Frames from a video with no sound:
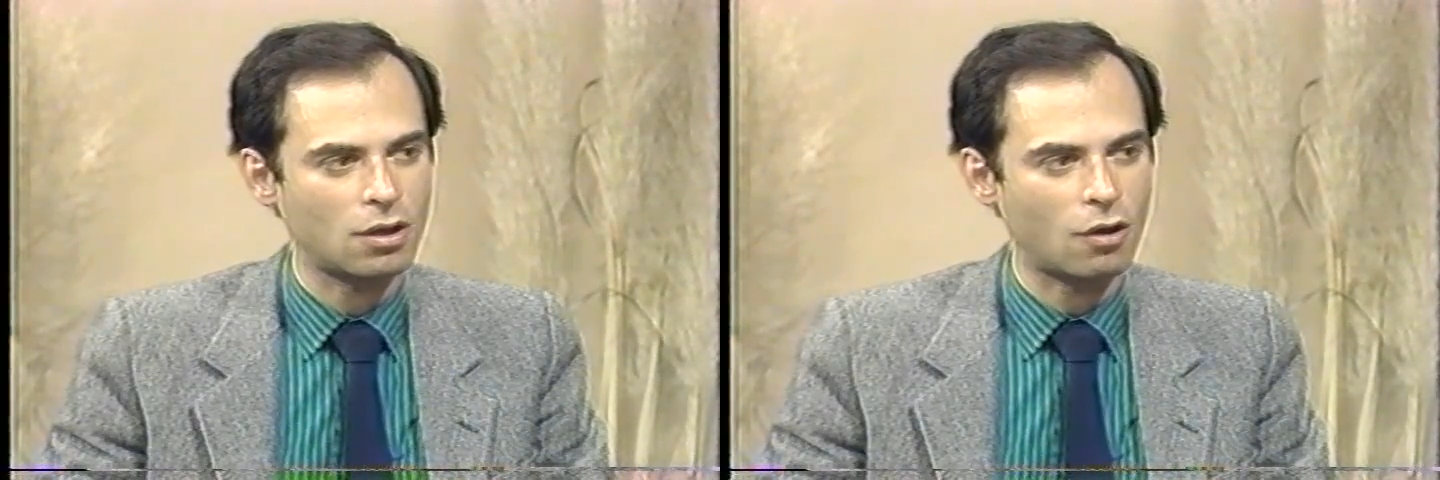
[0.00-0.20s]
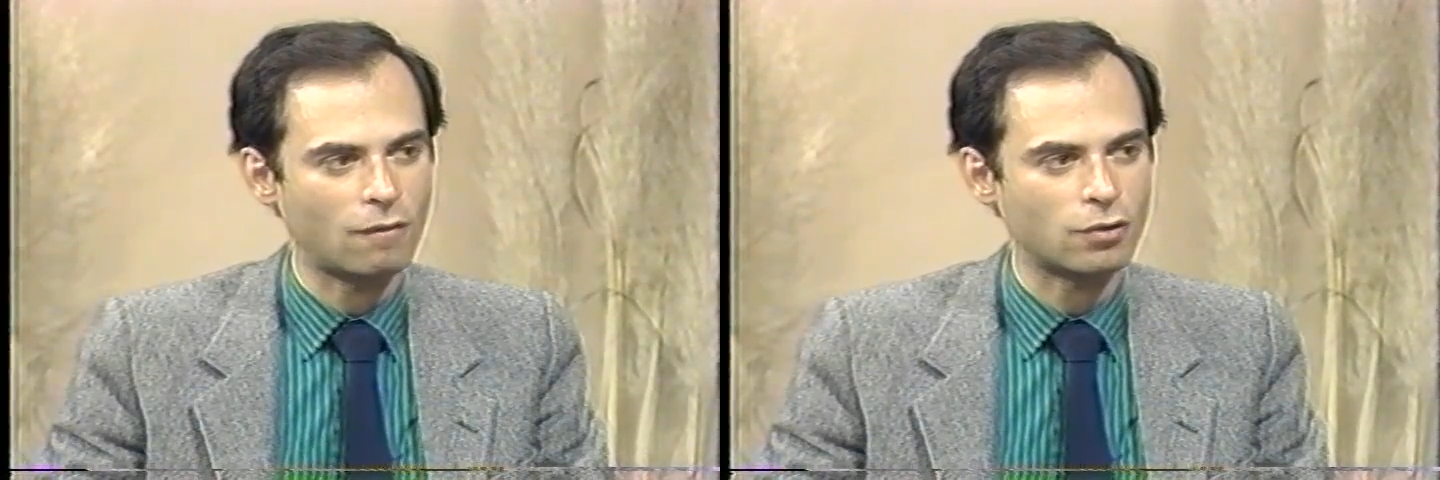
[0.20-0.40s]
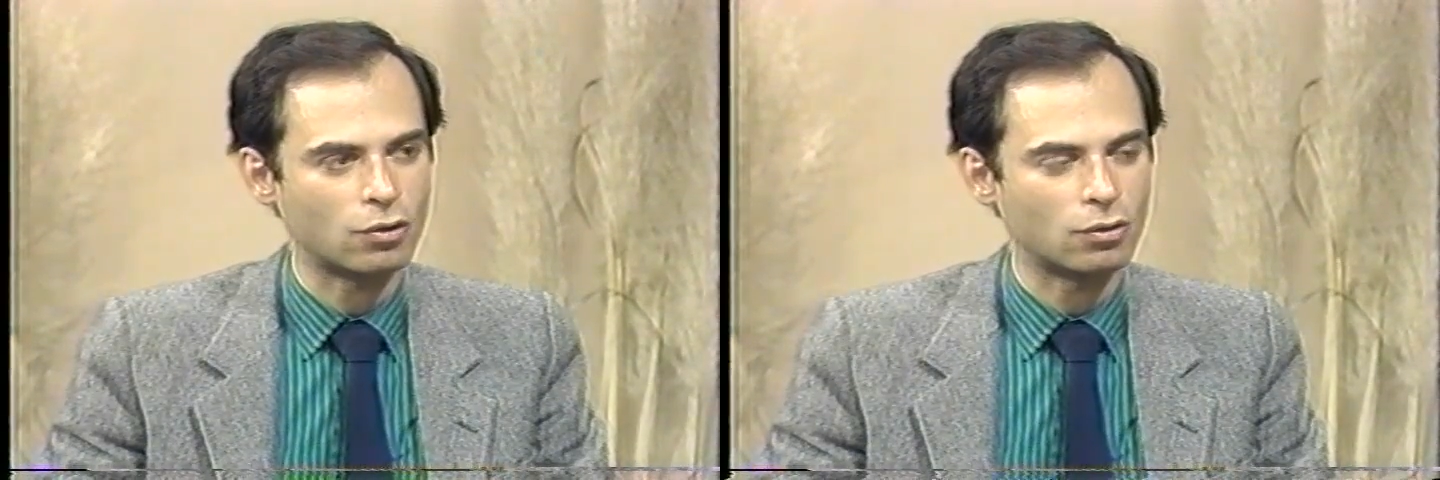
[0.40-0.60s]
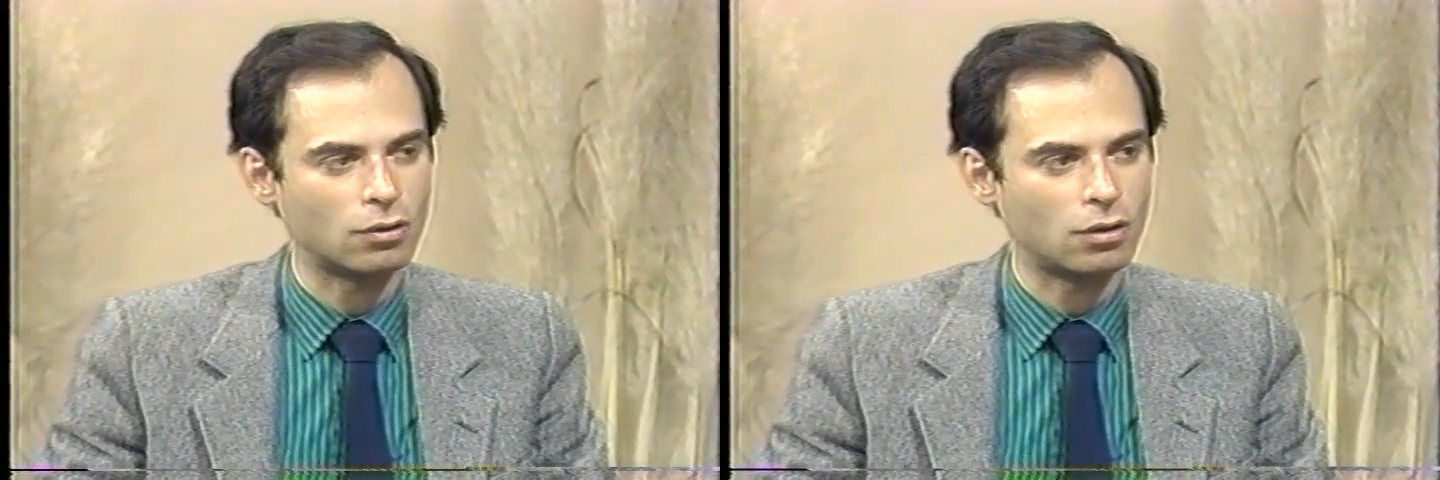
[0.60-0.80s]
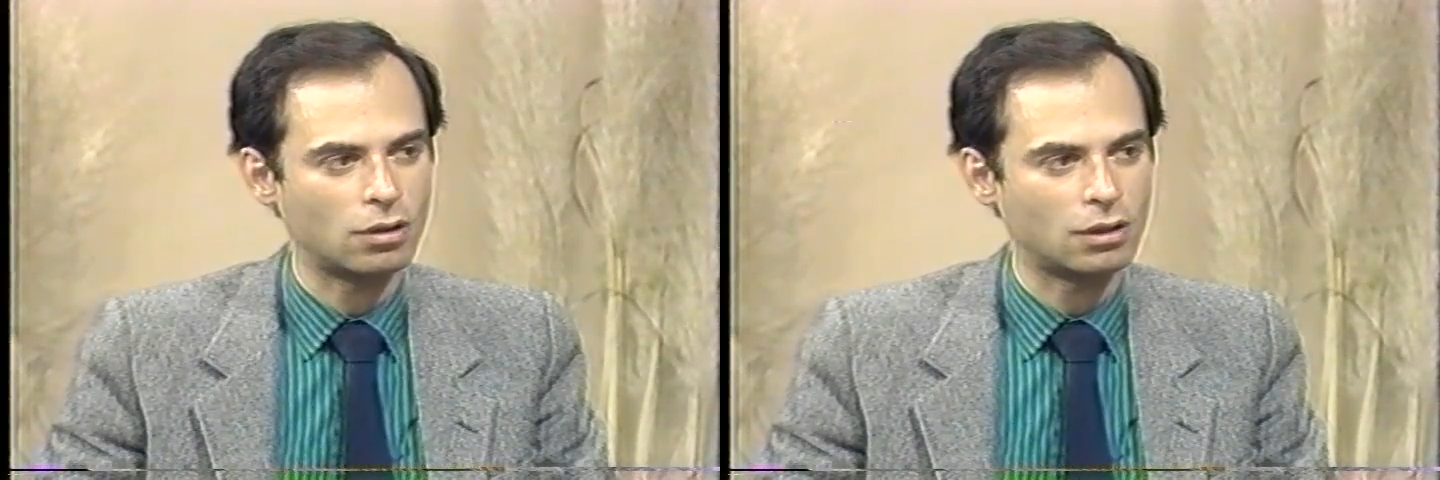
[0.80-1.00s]
over your
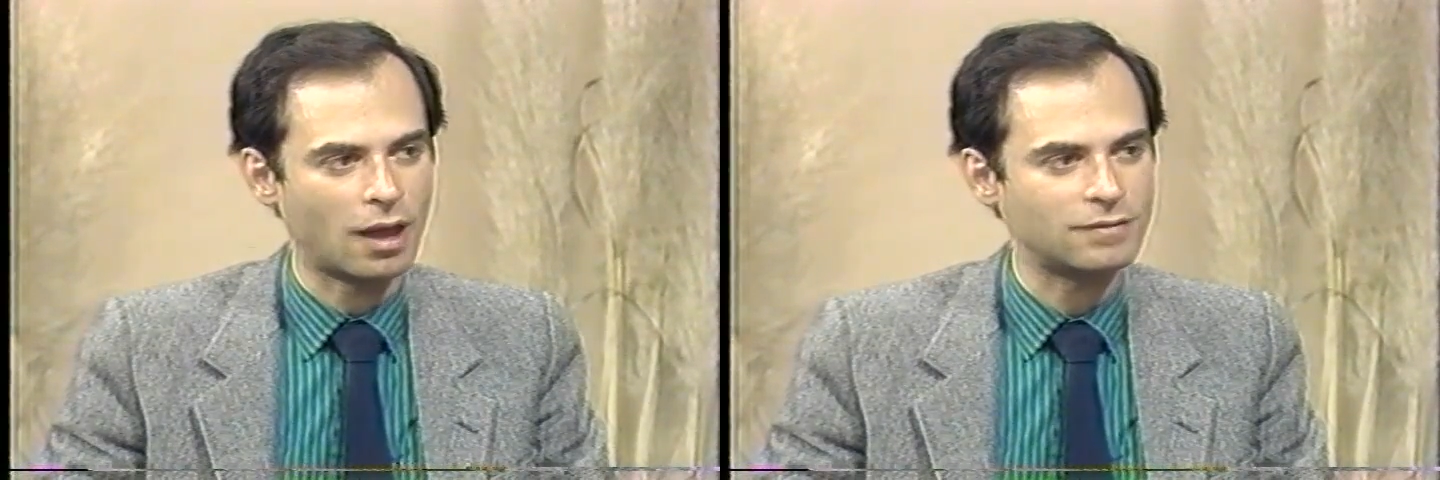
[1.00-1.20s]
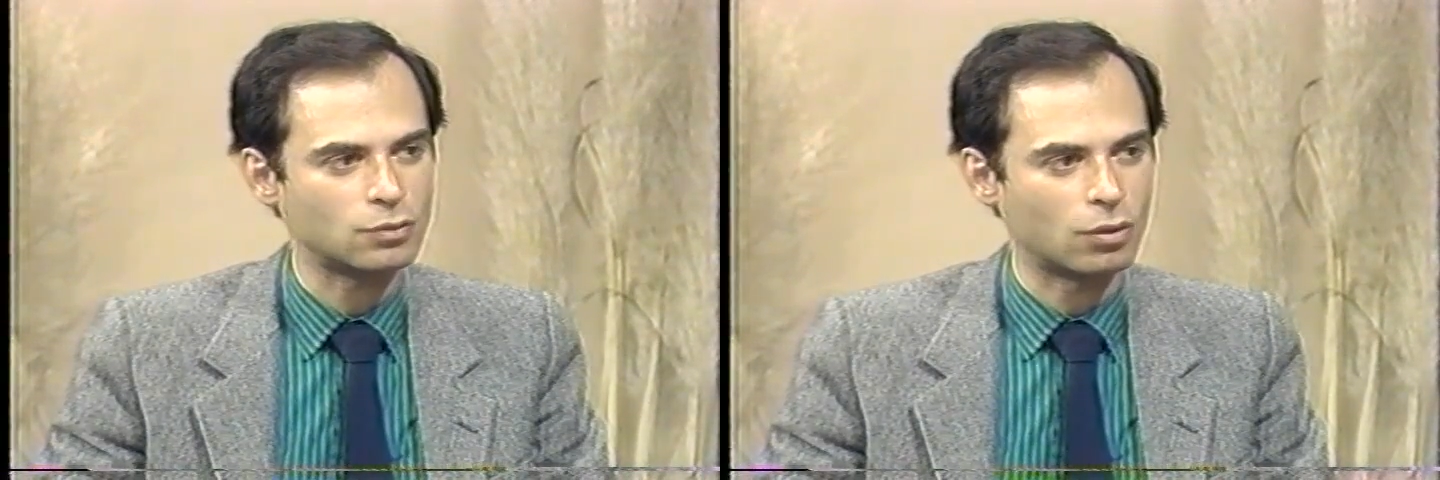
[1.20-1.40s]
life's